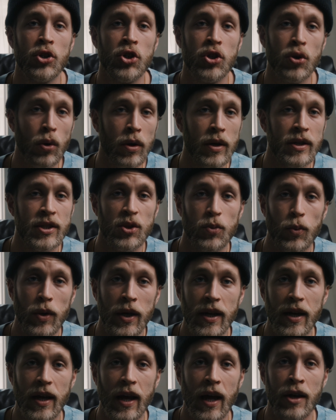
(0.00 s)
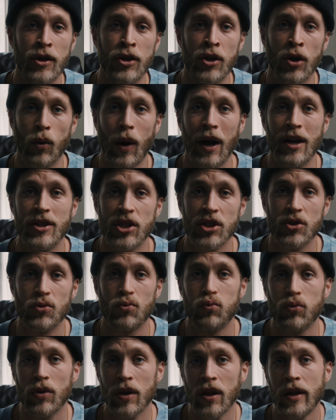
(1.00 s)
short and sweet. Again, you know, I just
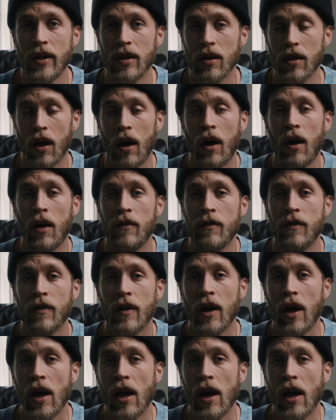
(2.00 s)
really love